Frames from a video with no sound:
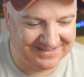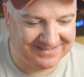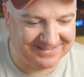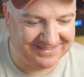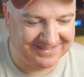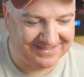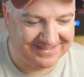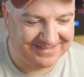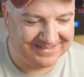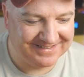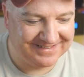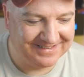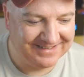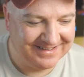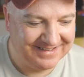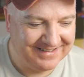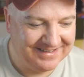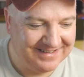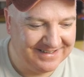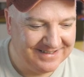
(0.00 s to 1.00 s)
that
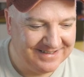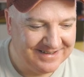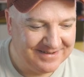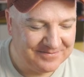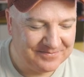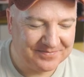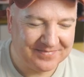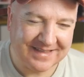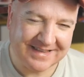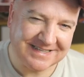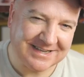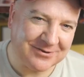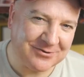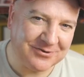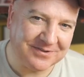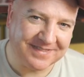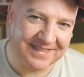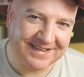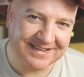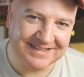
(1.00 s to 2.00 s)
a
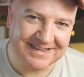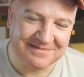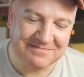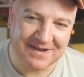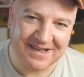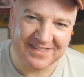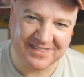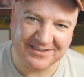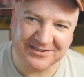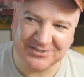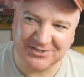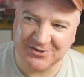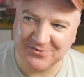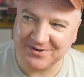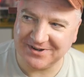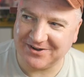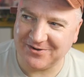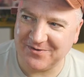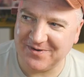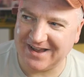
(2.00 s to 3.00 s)
good thing? Didn't Martha
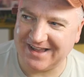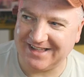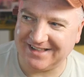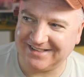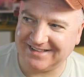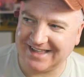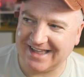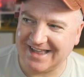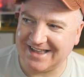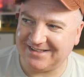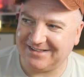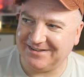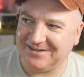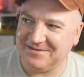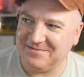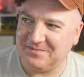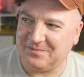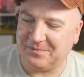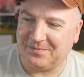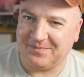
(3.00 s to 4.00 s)
Stewart go get
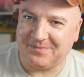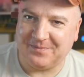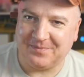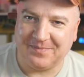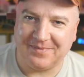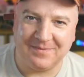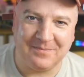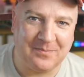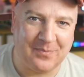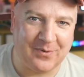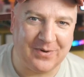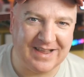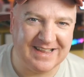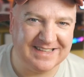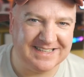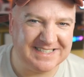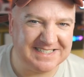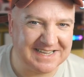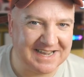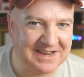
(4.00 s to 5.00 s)
uh, put
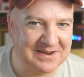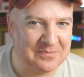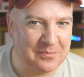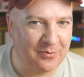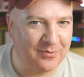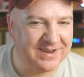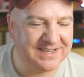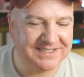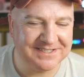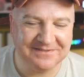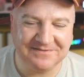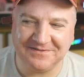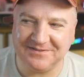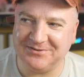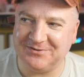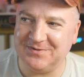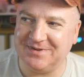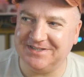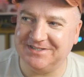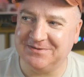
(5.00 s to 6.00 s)
inside prison for
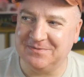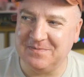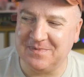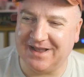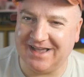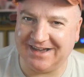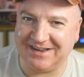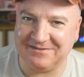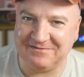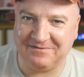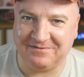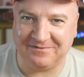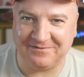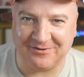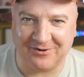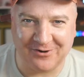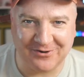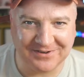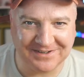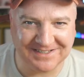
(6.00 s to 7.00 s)
doing some kind of
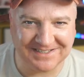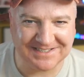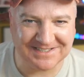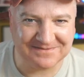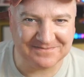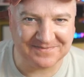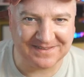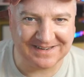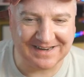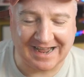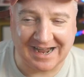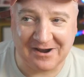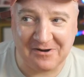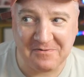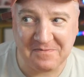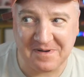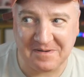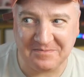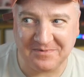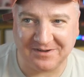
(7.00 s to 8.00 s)
fraud or something? I
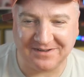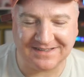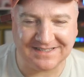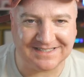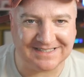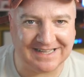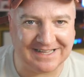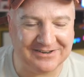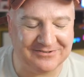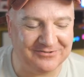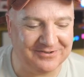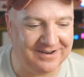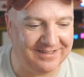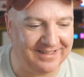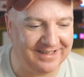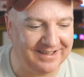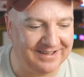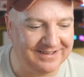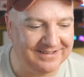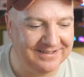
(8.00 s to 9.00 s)
hope I'm not slandering her
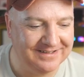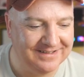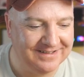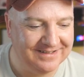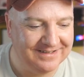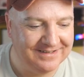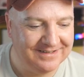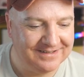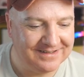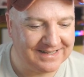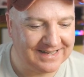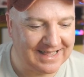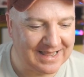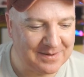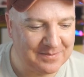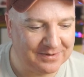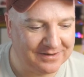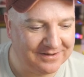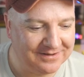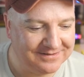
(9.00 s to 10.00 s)
there.
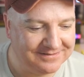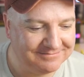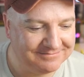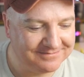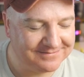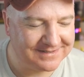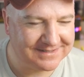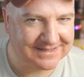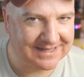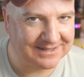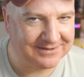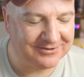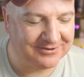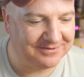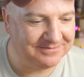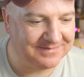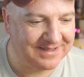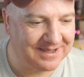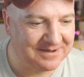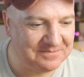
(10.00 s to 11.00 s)
Libeler.
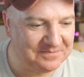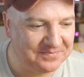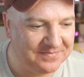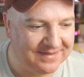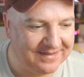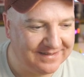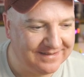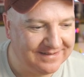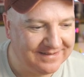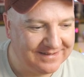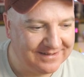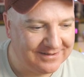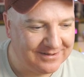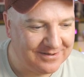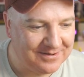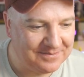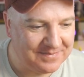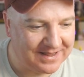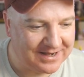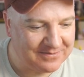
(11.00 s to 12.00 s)
Slander, yeah.
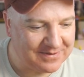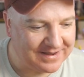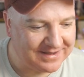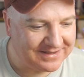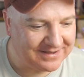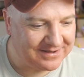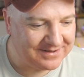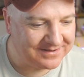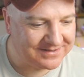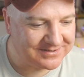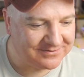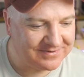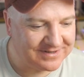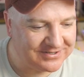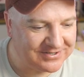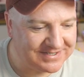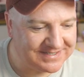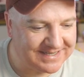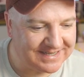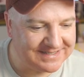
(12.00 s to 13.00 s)
Um, anyway, uh, so
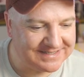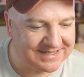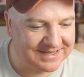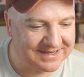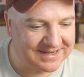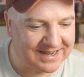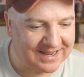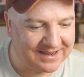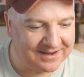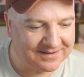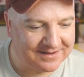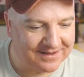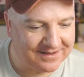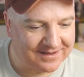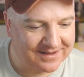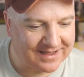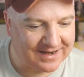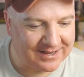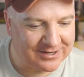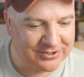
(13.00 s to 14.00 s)
Richard says, uh,
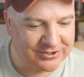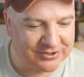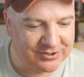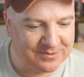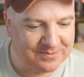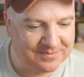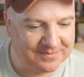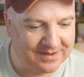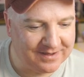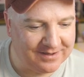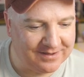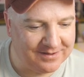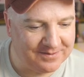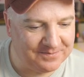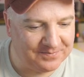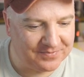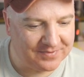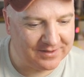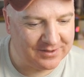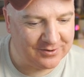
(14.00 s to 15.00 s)
can I assume
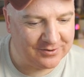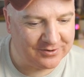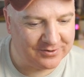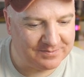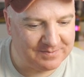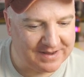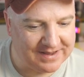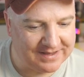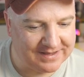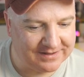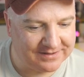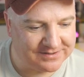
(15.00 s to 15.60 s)
um, that you could make